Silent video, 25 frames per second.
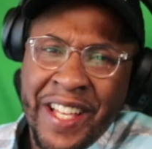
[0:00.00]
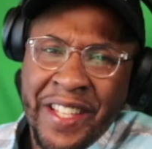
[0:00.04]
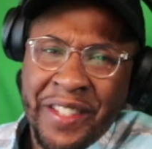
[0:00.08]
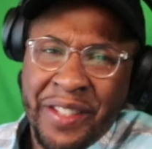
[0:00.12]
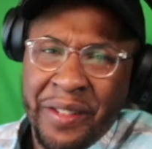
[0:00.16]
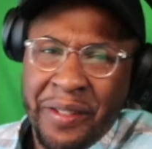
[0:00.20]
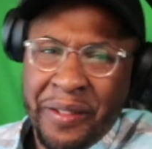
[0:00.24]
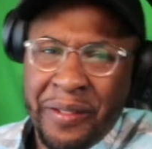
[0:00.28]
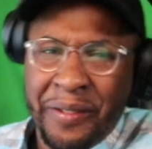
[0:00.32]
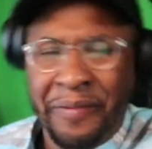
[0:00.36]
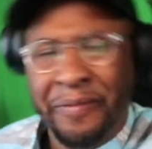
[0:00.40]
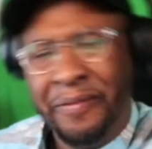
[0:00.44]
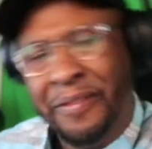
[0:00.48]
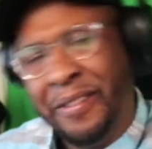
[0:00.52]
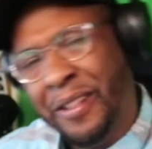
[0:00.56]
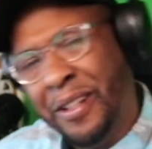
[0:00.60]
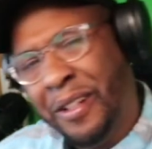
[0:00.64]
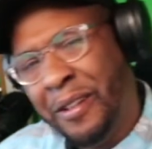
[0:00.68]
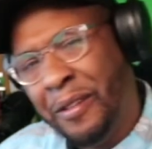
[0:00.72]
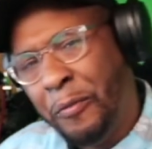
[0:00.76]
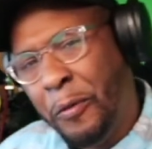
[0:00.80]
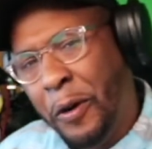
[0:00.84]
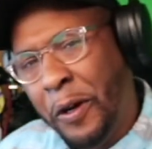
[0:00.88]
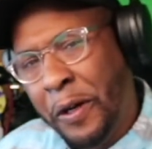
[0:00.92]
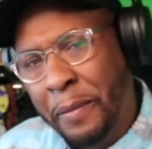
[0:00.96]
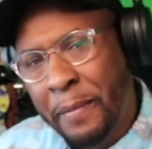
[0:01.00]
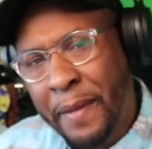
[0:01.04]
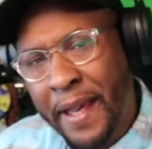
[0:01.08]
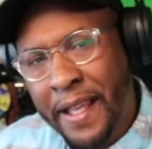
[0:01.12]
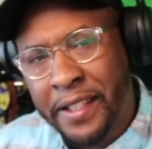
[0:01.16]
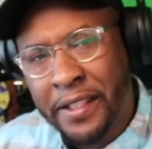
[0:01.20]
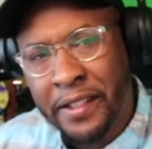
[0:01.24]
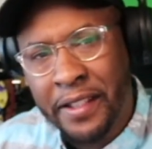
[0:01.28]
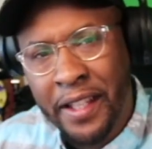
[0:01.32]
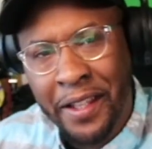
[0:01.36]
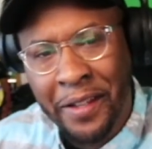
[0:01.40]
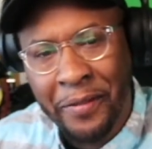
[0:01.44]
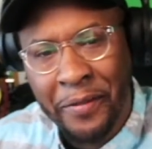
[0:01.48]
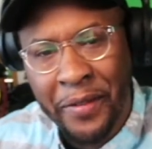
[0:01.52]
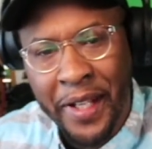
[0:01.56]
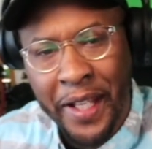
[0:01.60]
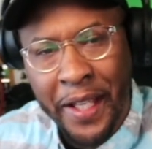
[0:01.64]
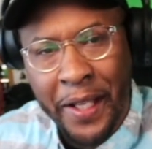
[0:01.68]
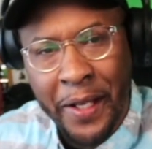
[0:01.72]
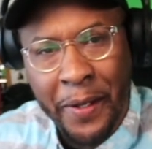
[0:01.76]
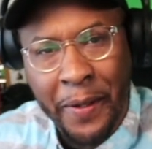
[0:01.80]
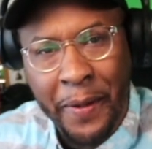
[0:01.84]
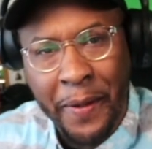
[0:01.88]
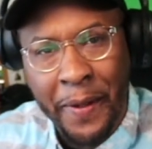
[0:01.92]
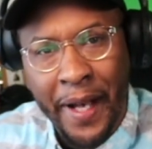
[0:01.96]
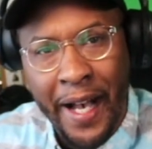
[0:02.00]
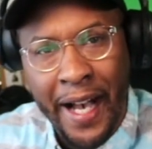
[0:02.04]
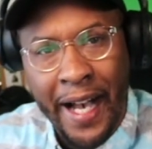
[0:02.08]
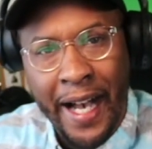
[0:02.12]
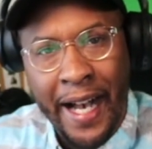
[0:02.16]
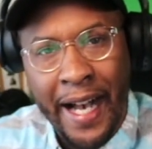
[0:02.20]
So, welcome back to another video.